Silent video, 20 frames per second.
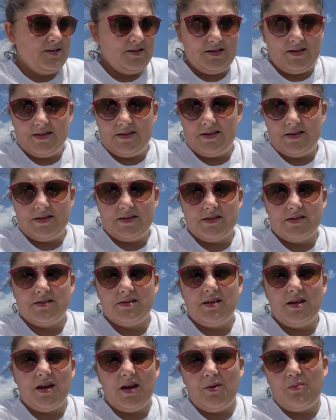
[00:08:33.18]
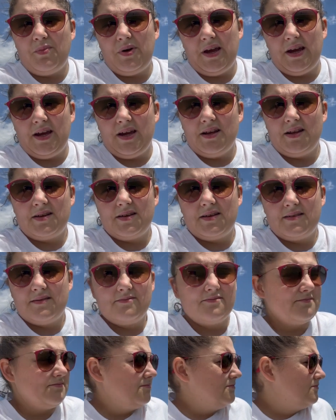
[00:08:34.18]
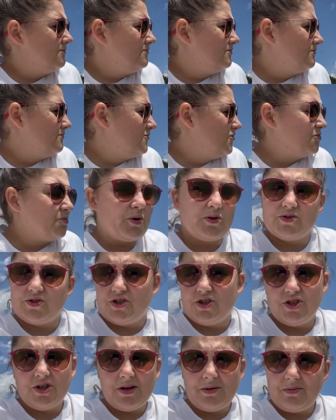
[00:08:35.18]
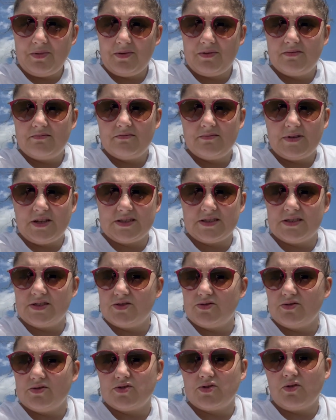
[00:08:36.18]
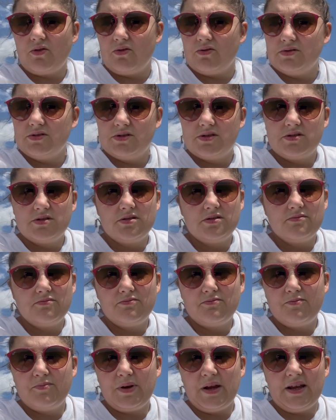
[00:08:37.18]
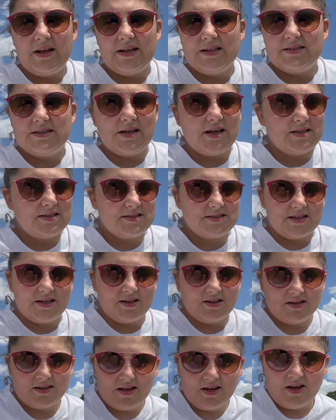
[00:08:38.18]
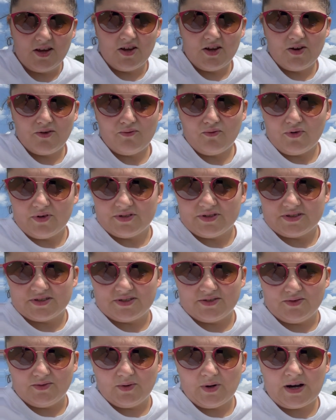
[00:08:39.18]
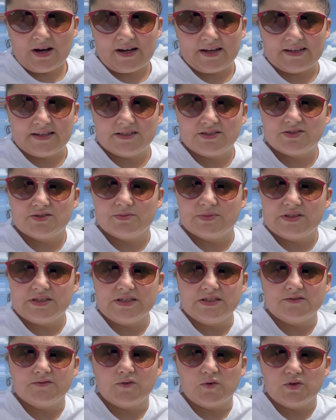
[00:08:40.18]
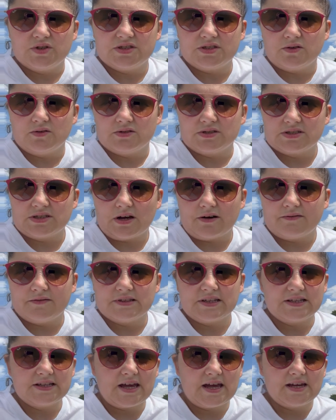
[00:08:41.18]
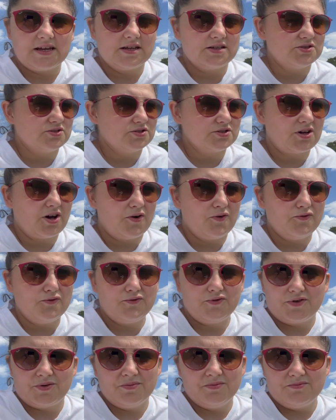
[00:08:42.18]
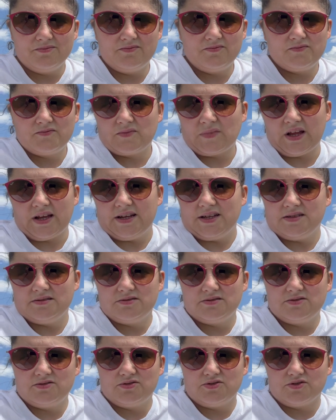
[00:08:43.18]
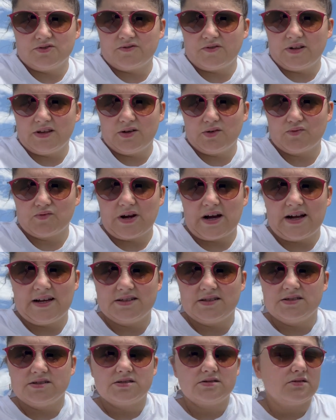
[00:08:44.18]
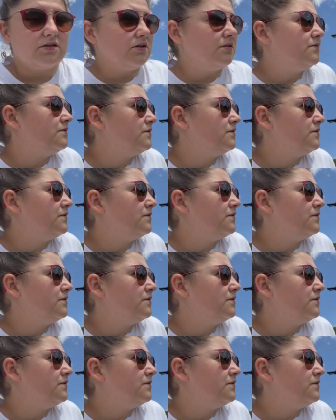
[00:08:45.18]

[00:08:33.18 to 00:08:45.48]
This isn't a paid sponsorship. This is just us being idiots and wanting to hire some of these Voi scooters out for the day and just go for a, like just for a little ride and stuff